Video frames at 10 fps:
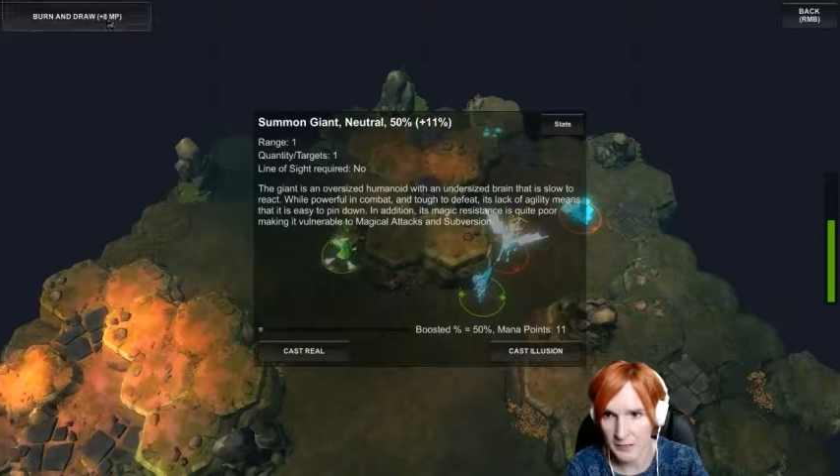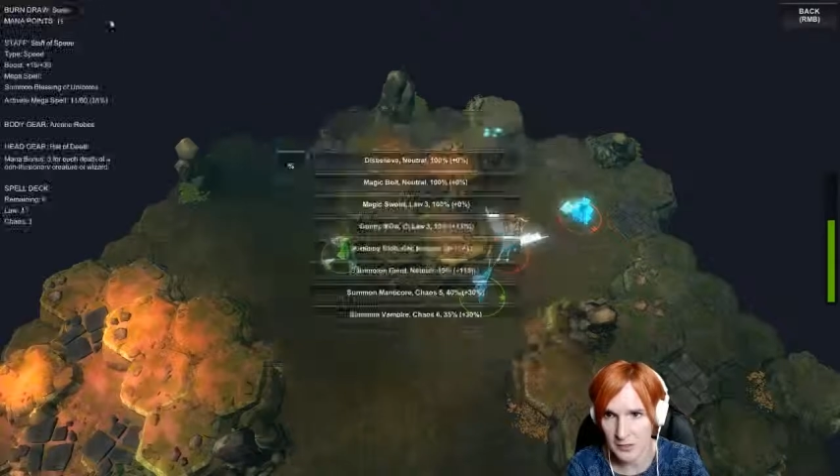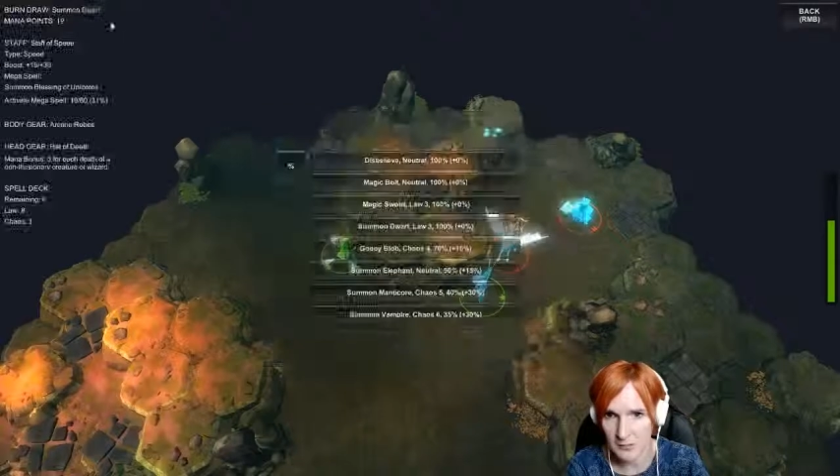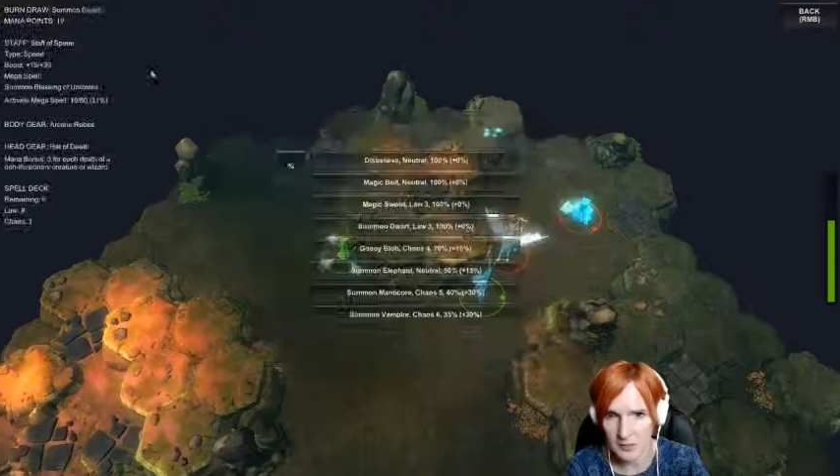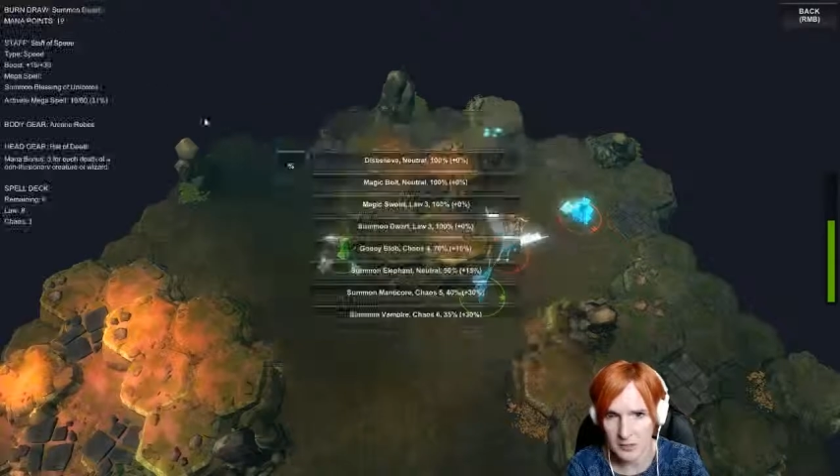
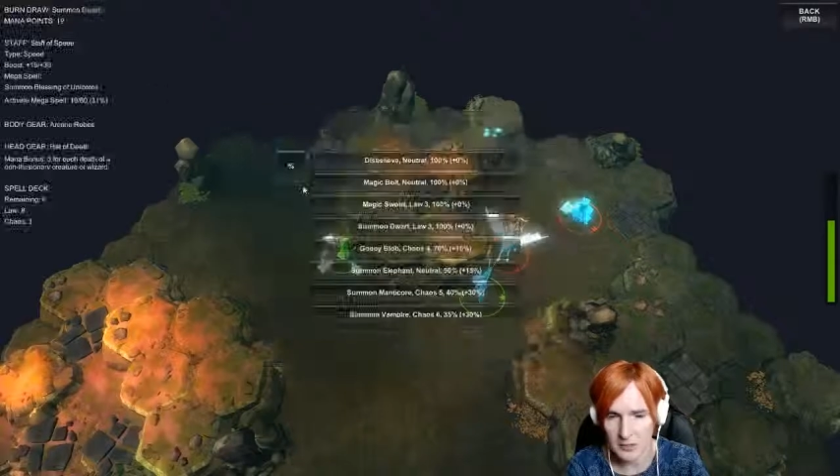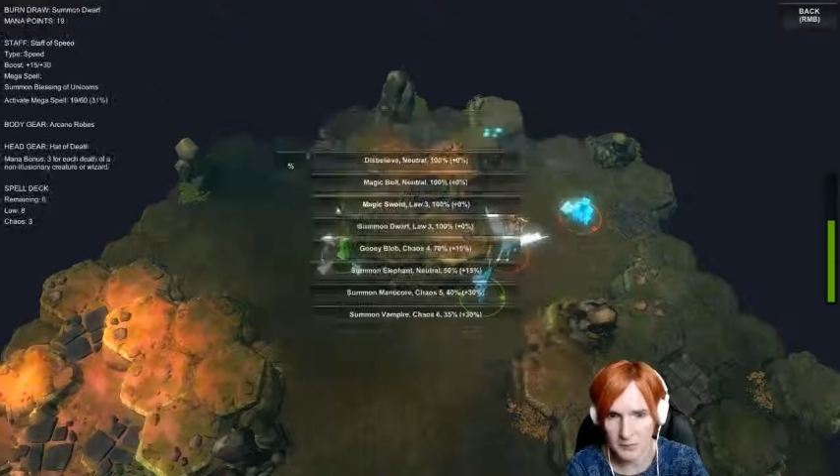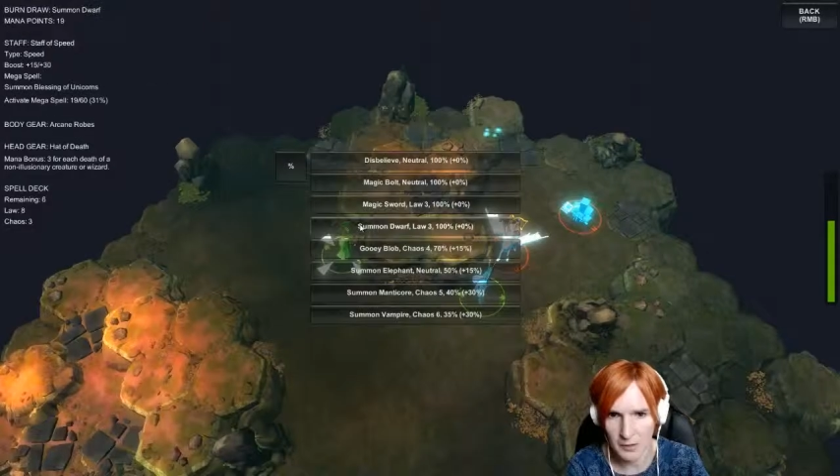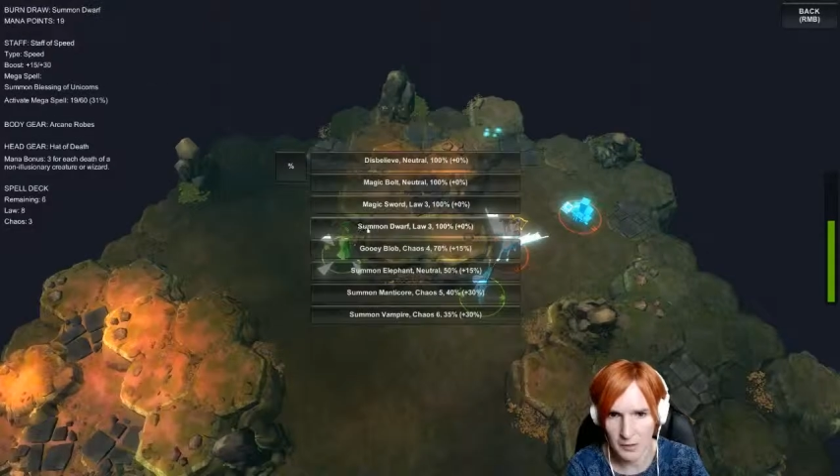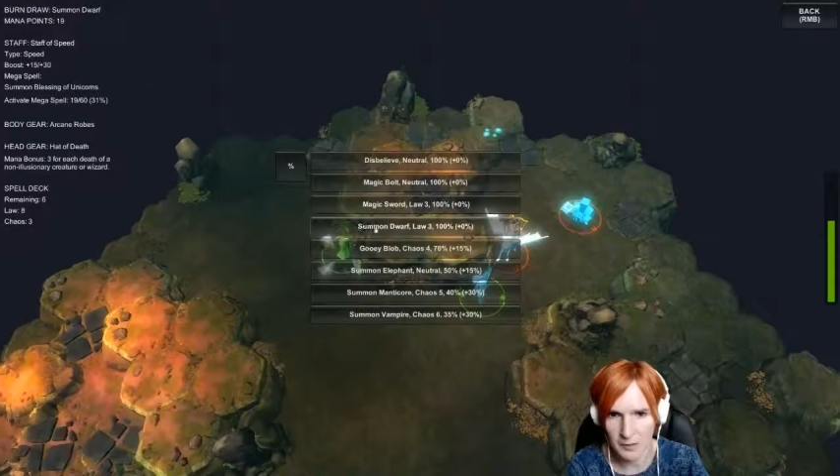so I'm just going to
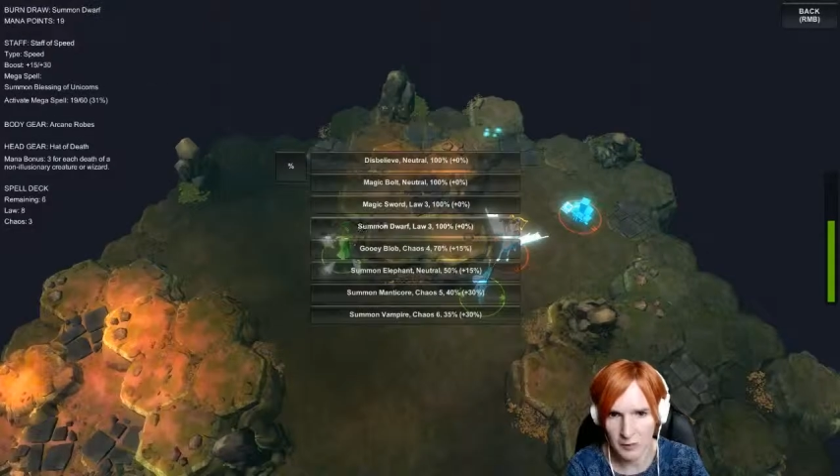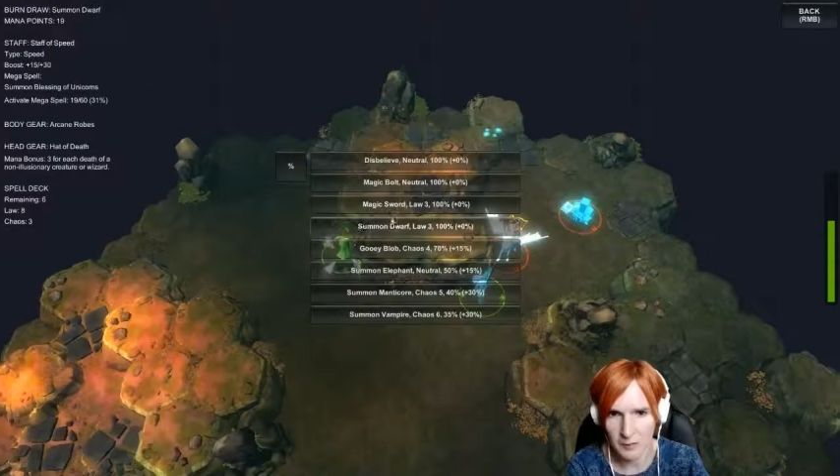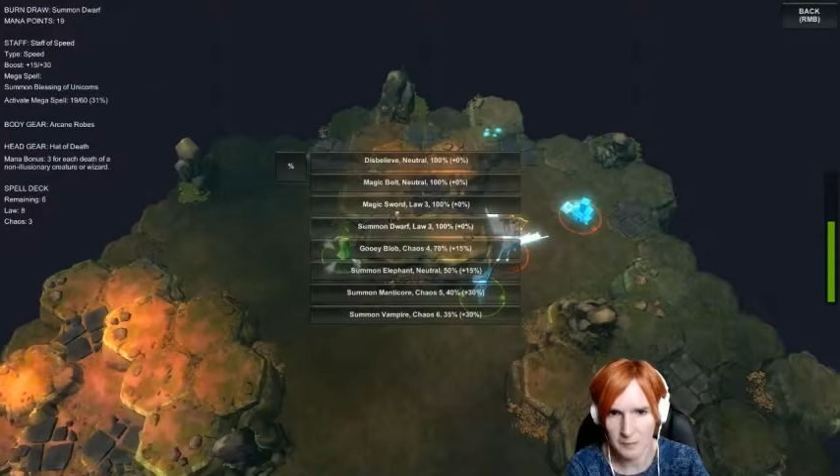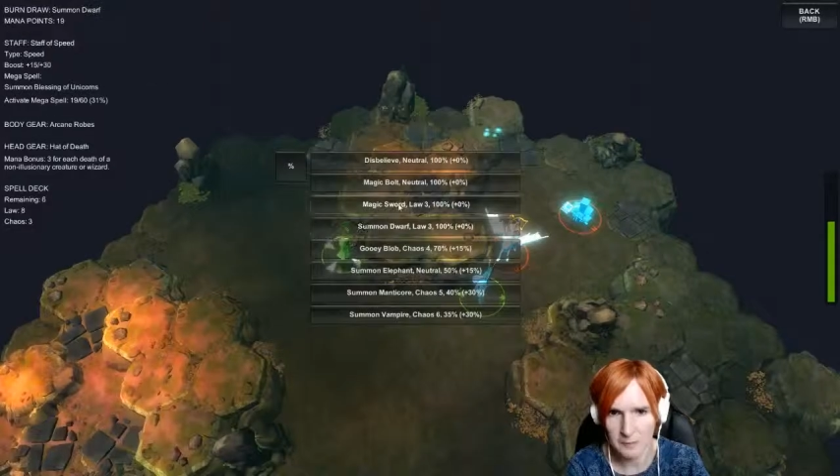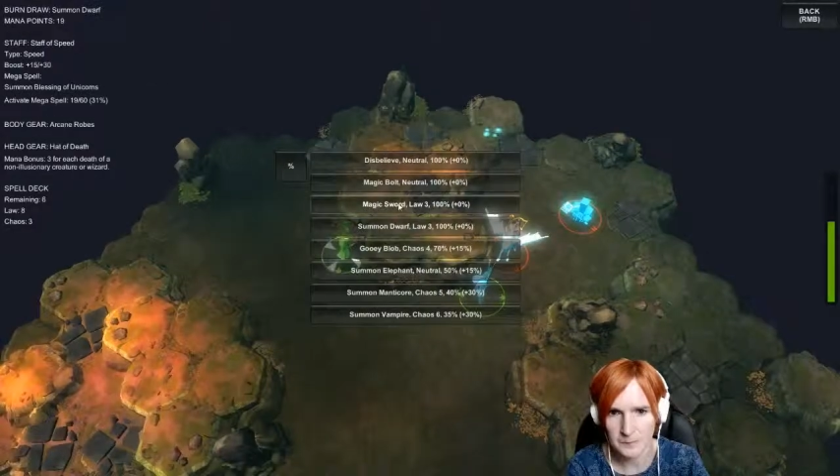burn that
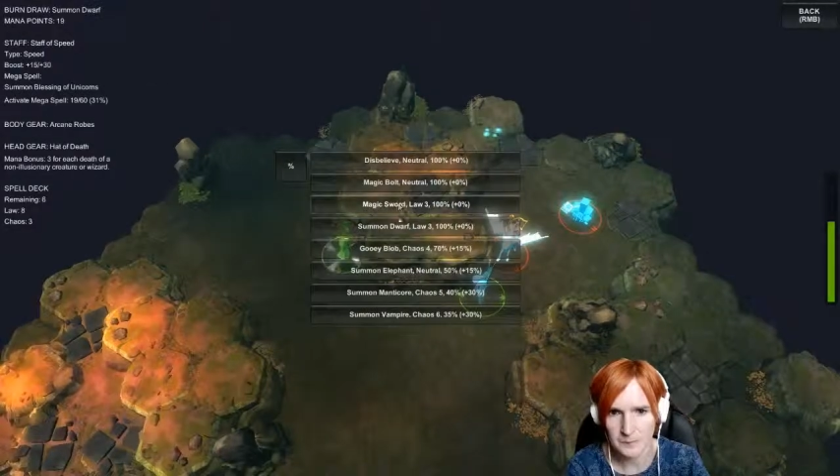one.